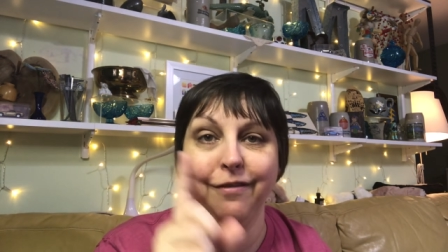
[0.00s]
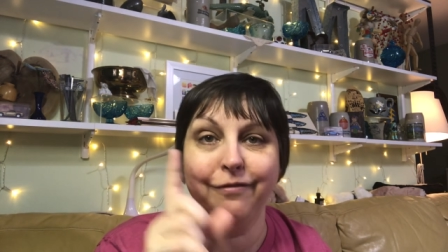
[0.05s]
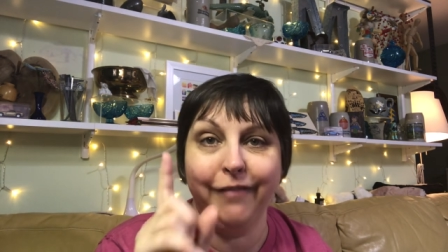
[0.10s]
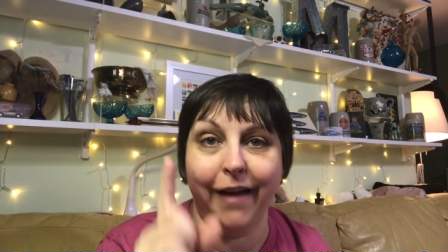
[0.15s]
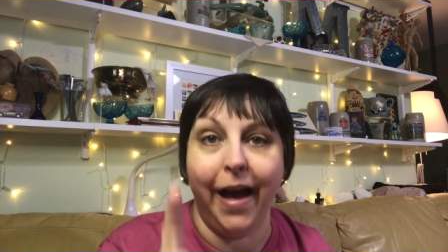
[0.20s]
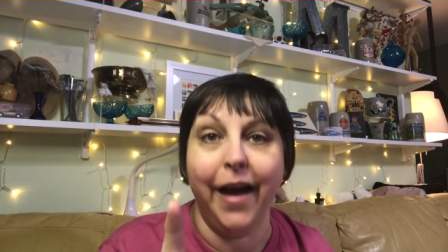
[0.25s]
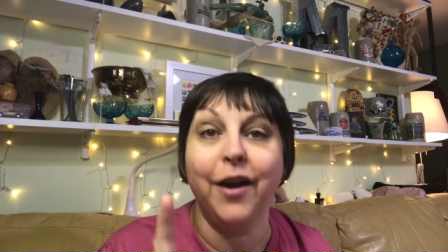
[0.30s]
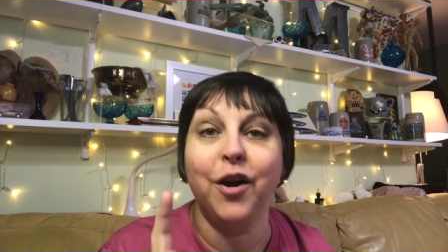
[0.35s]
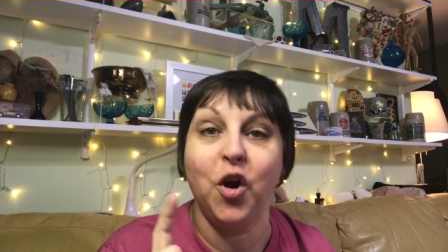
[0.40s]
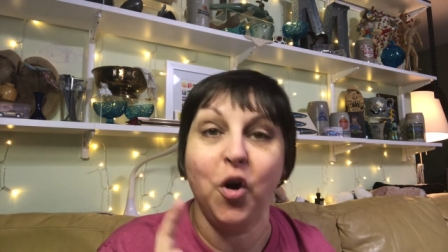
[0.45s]

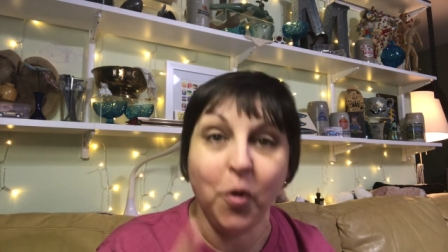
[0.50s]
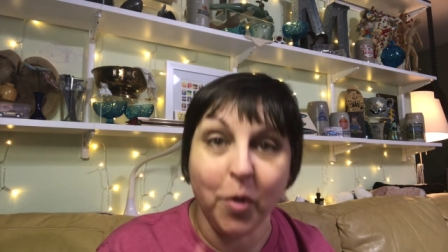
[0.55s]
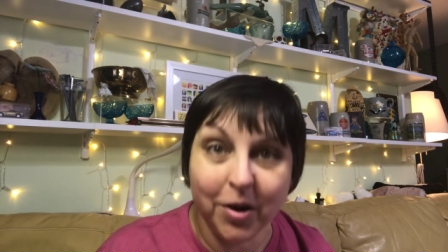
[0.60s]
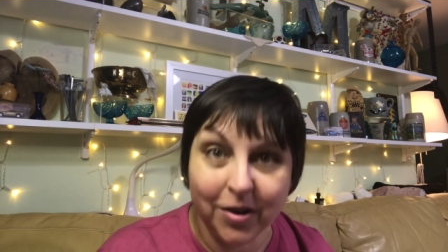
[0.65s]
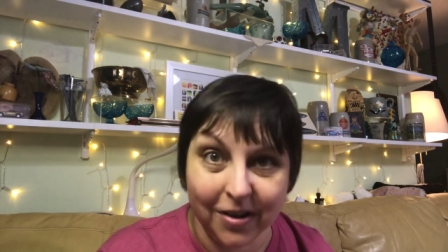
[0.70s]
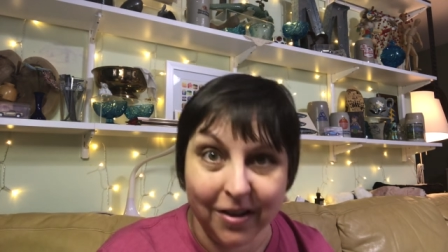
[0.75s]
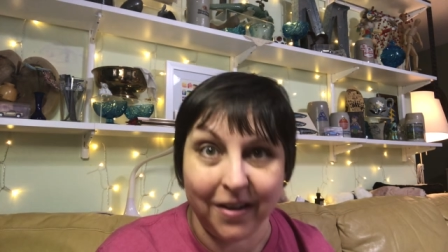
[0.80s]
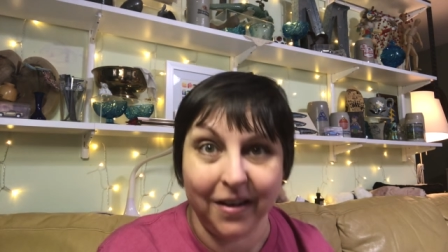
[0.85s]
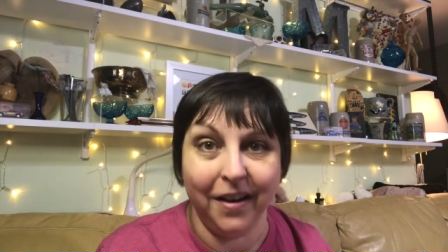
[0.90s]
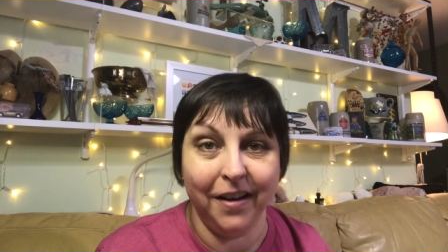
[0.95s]
fat
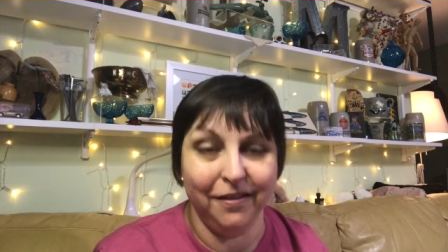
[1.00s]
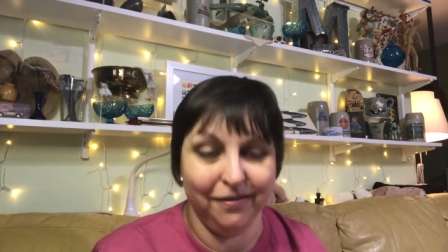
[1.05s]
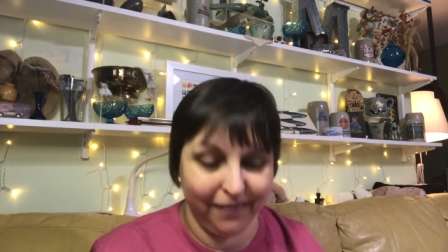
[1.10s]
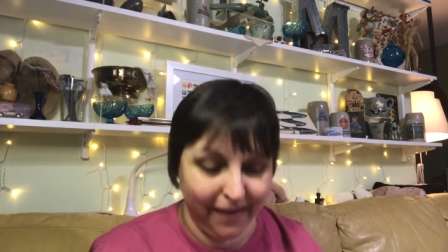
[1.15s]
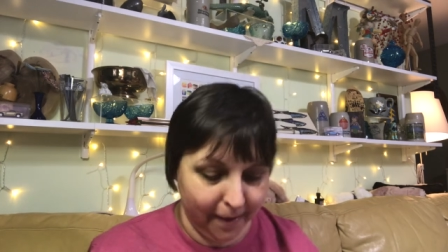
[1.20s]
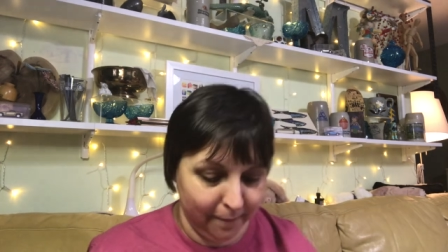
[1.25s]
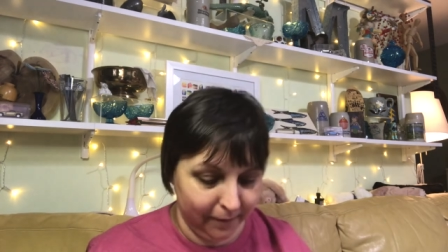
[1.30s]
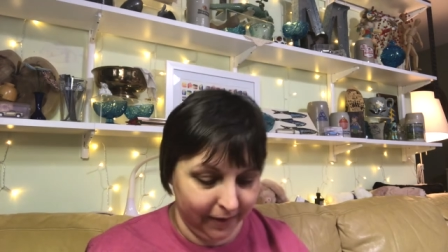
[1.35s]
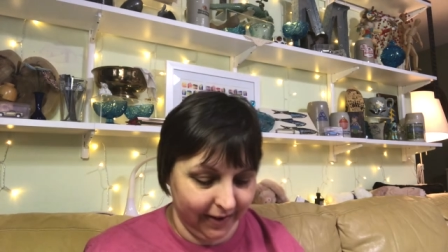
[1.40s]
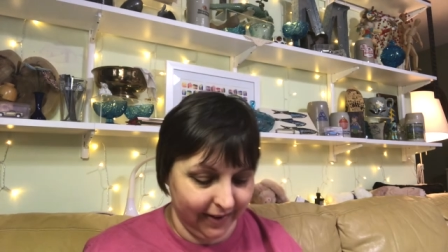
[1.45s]
quarter of
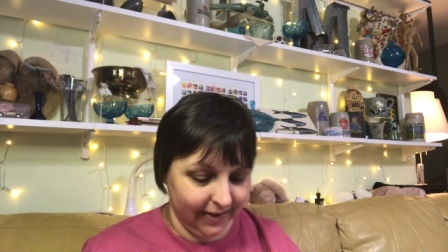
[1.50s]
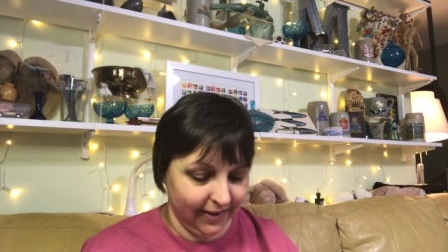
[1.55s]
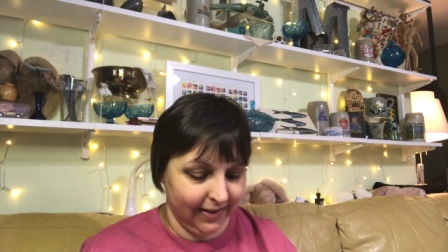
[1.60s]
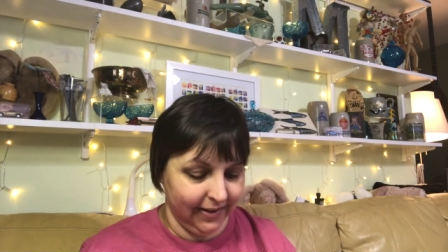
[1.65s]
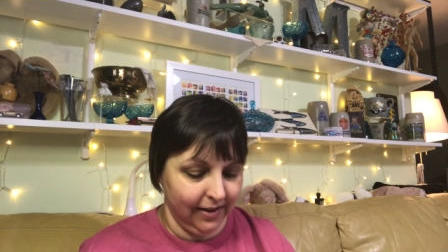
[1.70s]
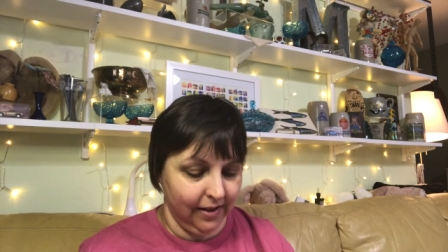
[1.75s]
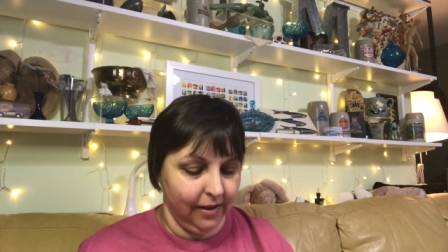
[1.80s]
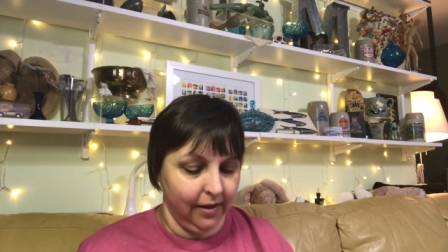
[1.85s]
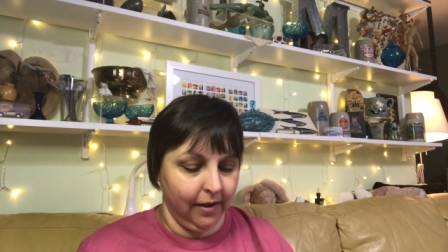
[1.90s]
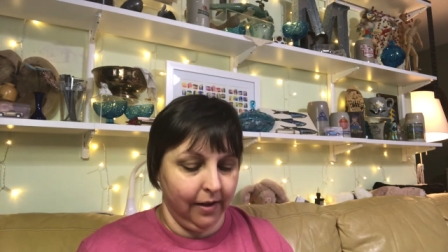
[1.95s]
fabric.
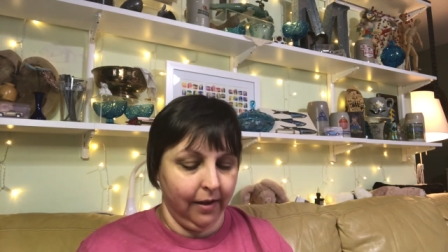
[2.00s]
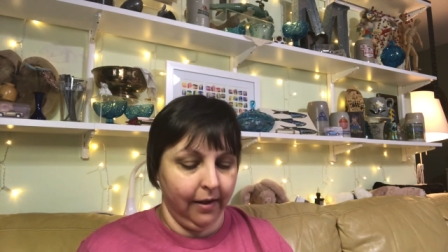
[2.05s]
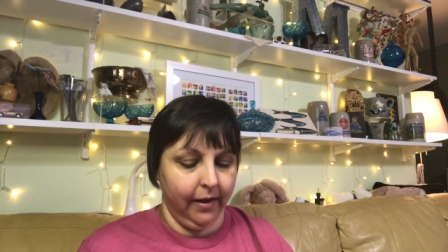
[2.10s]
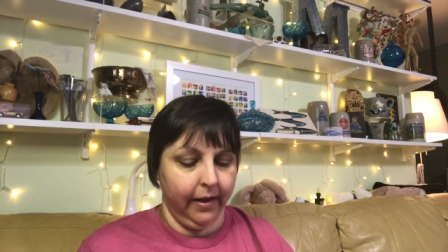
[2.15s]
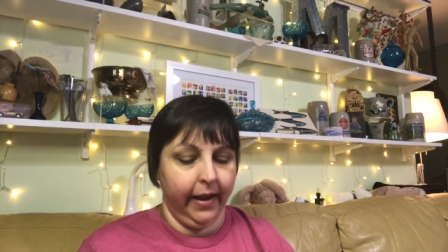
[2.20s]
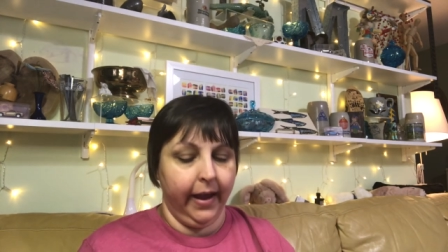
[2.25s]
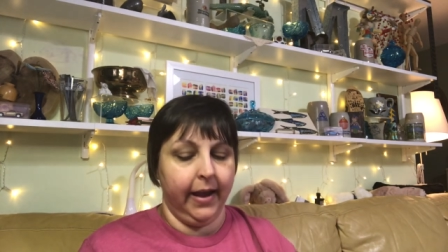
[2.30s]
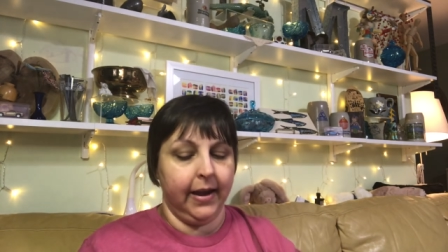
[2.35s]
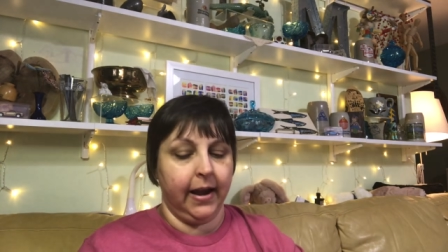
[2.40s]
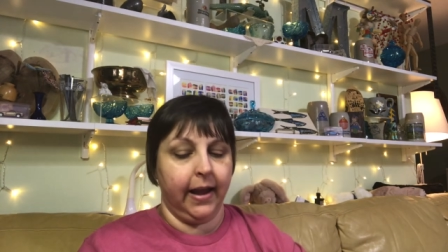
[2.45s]

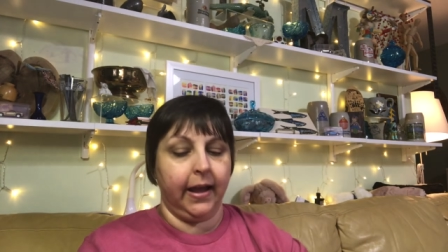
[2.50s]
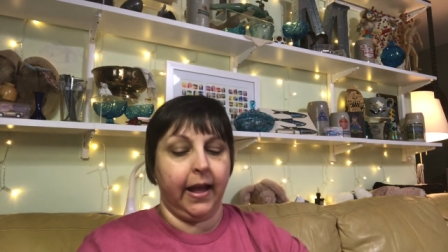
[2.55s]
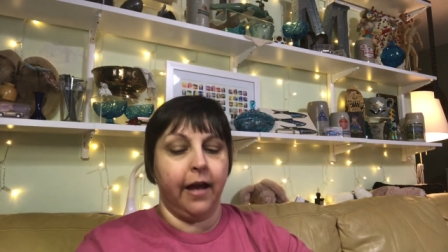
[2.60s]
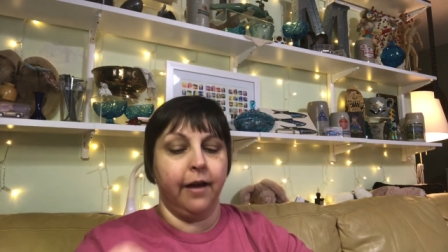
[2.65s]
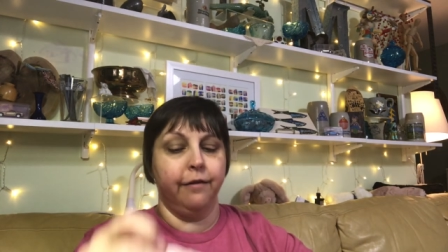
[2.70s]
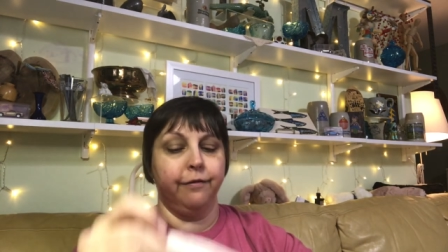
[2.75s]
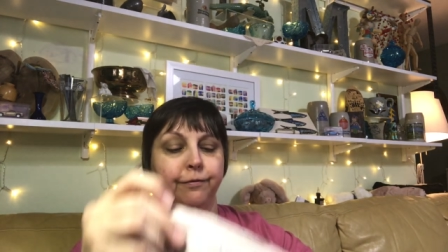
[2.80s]
And I got